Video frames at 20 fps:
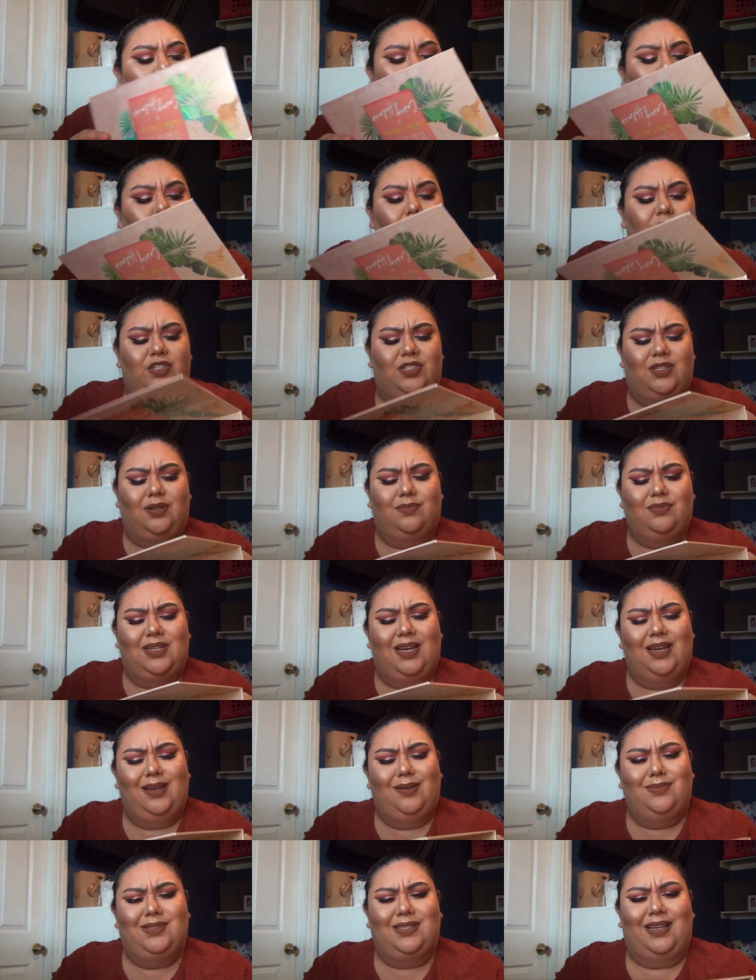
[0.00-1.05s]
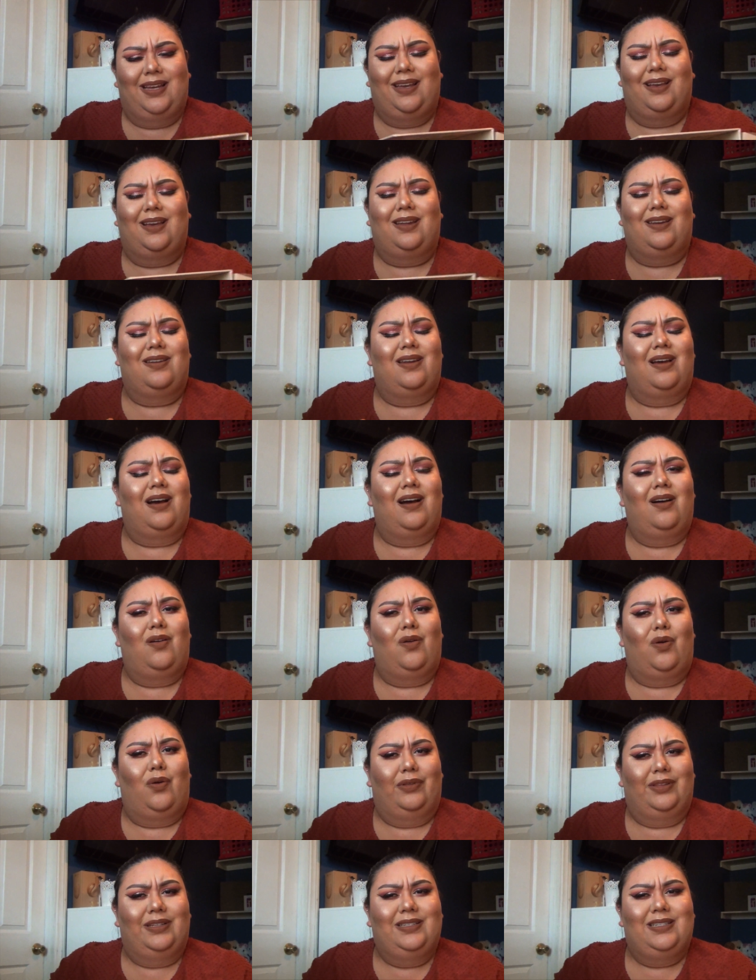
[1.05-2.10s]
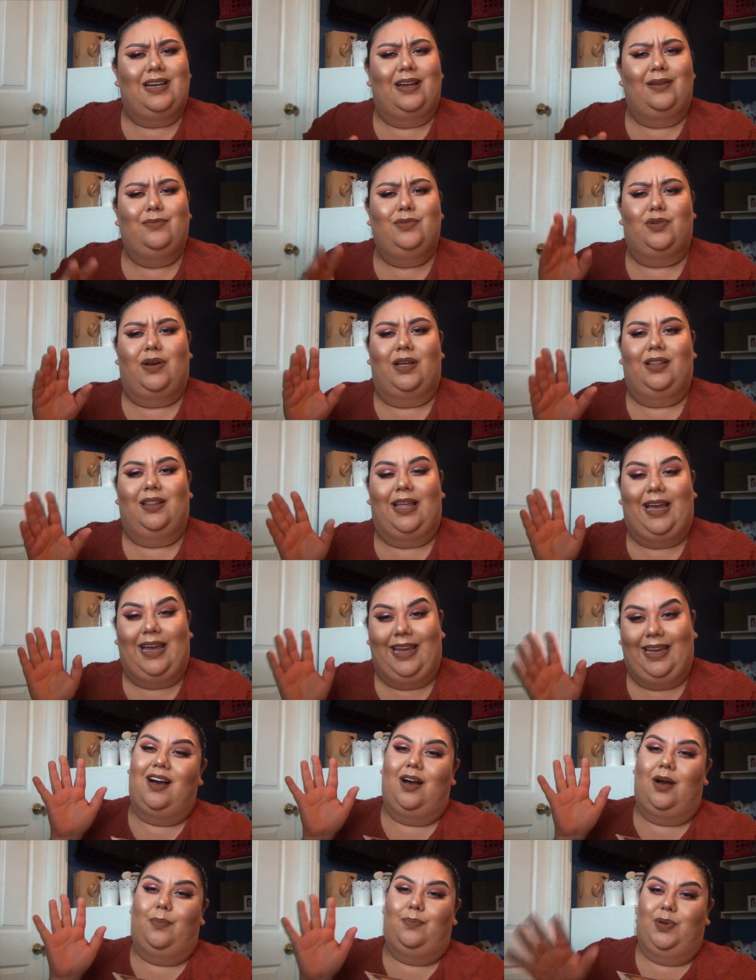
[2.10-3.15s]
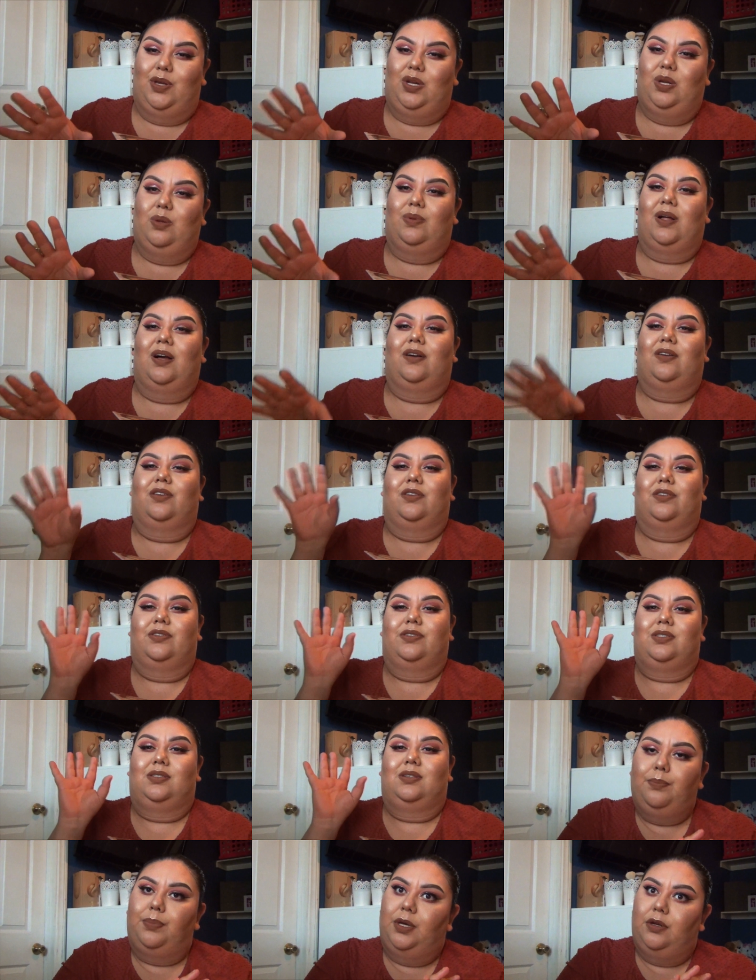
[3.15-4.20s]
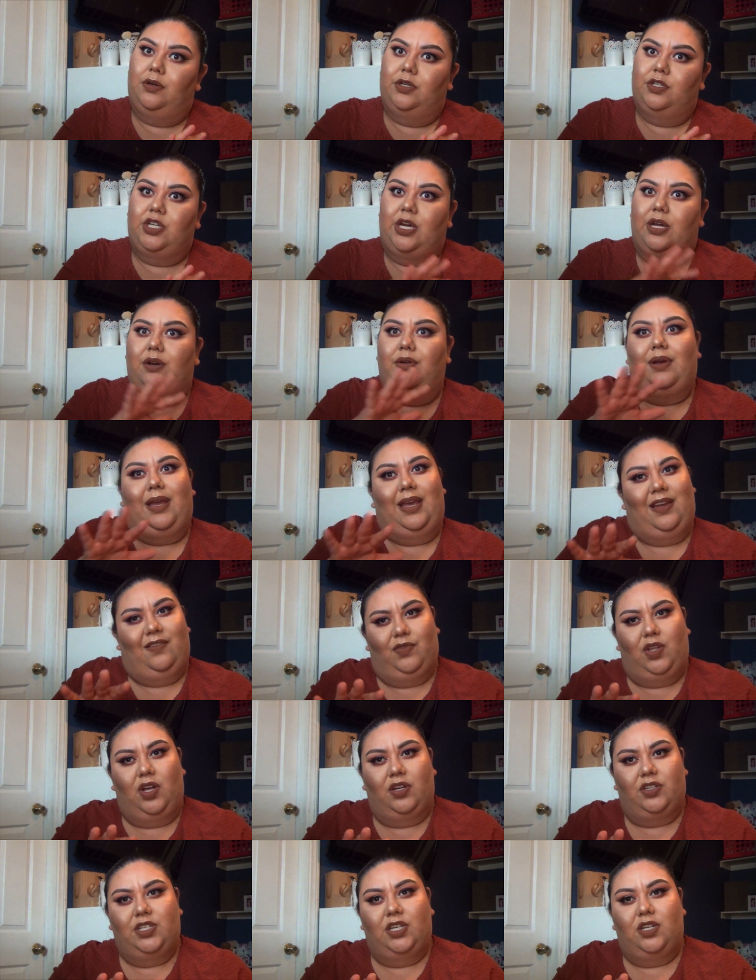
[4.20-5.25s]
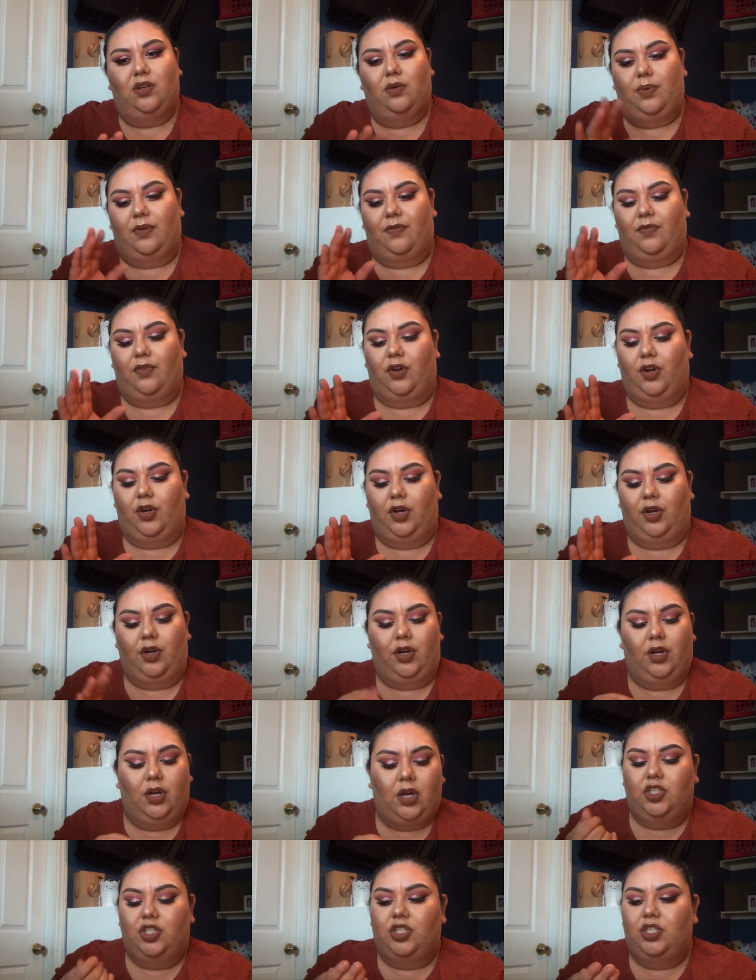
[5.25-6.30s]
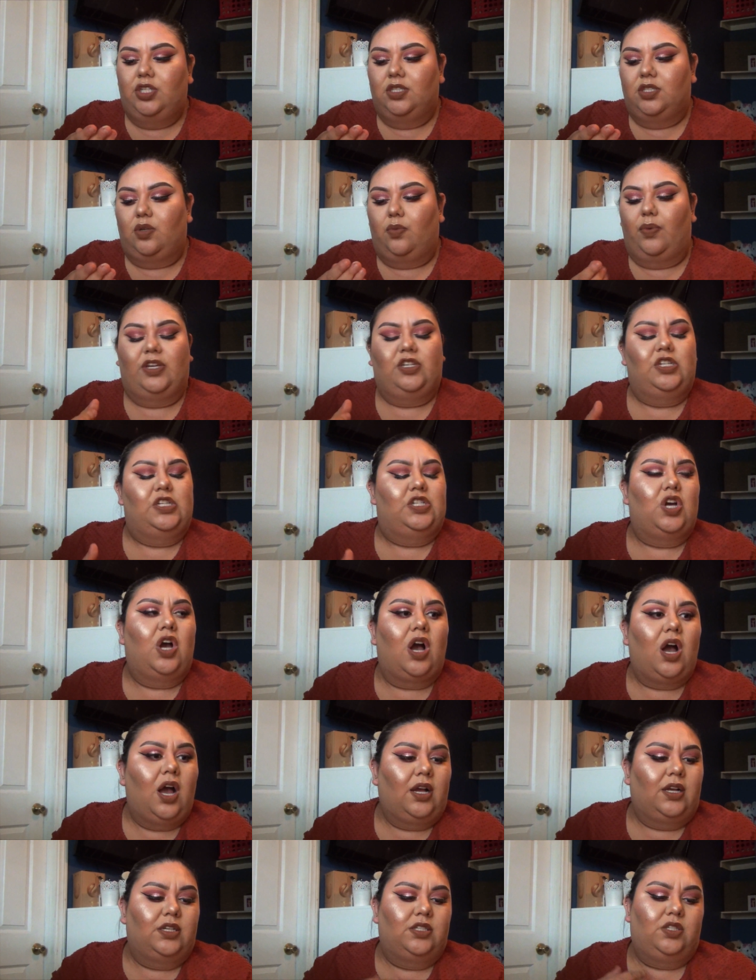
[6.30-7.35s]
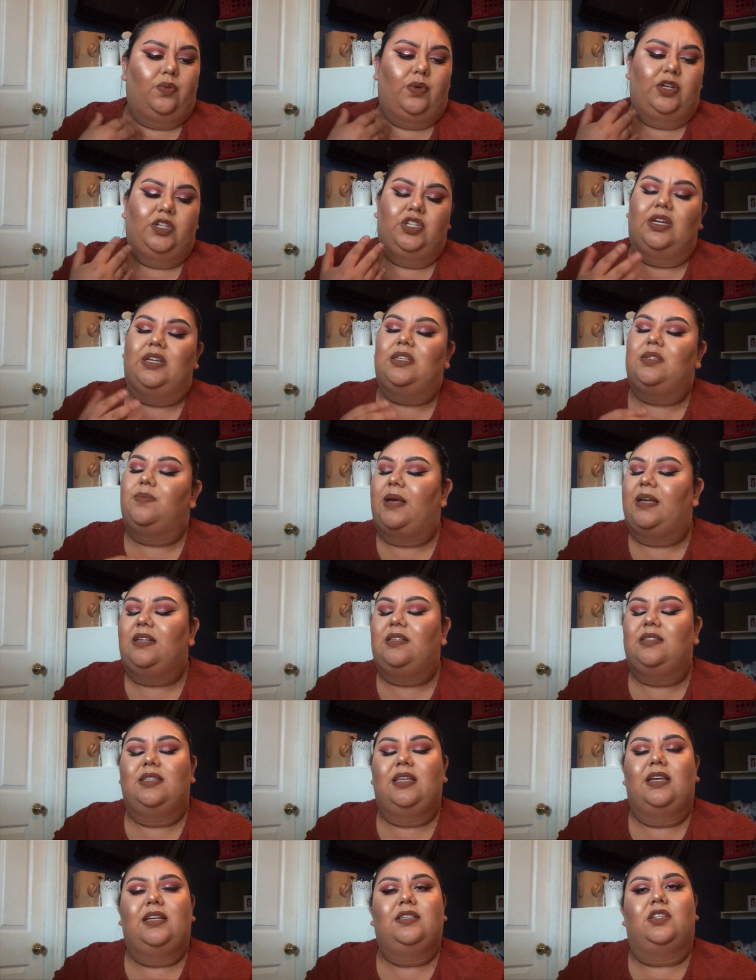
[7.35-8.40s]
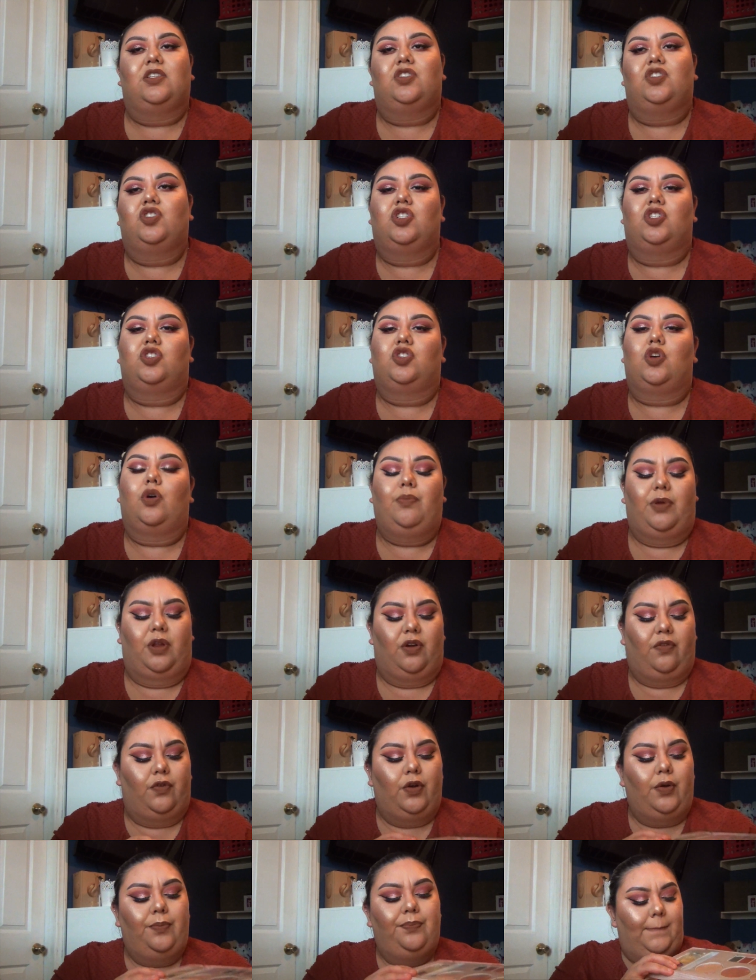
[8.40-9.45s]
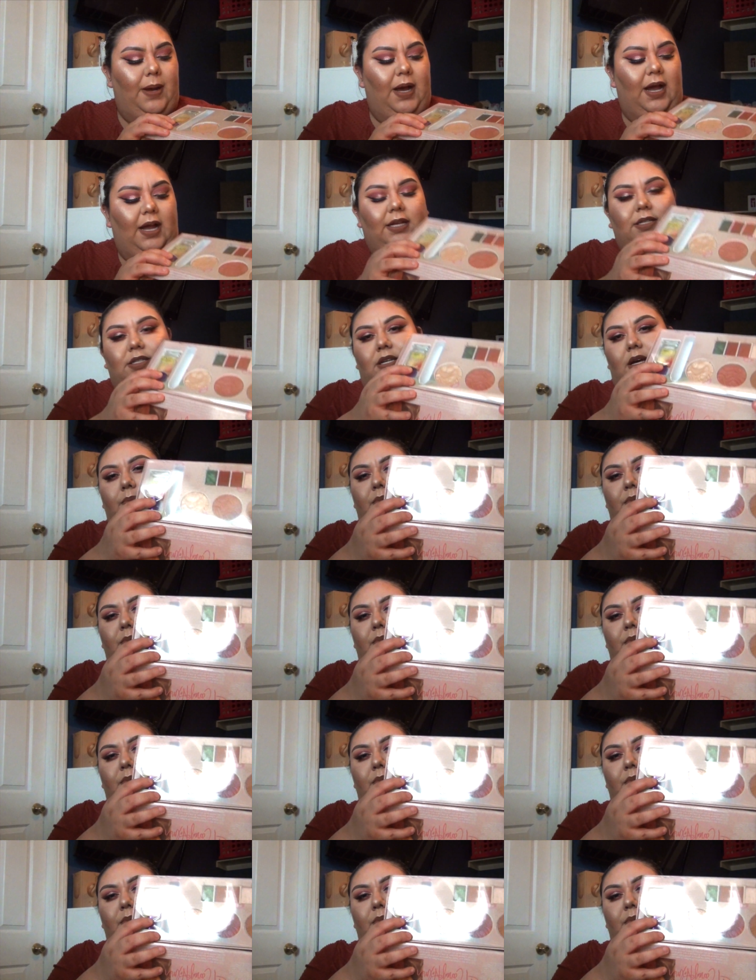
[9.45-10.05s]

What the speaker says: which sometimes, like, not all the time do I like a beauty blogger's beauty channel and vlog channel, but for her, the way she talks, the way she explains things is just so beautiful. But I'm